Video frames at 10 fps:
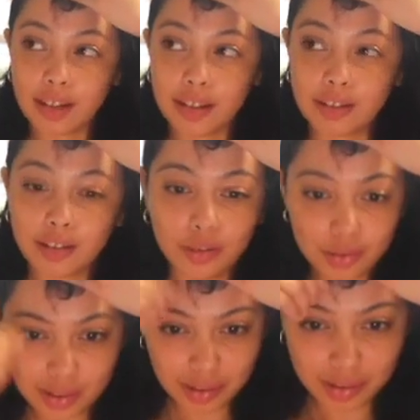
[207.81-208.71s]
like
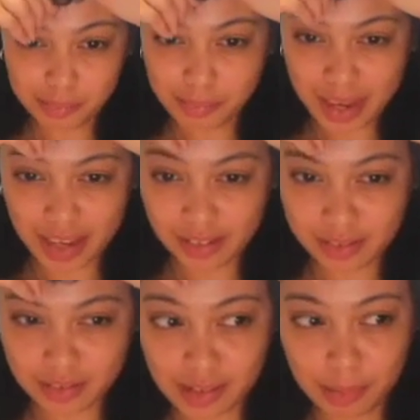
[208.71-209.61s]
loose little bang
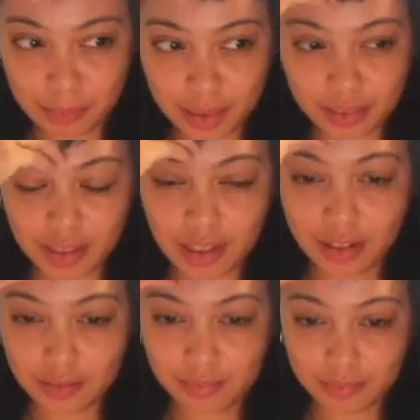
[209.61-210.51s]
type of thing.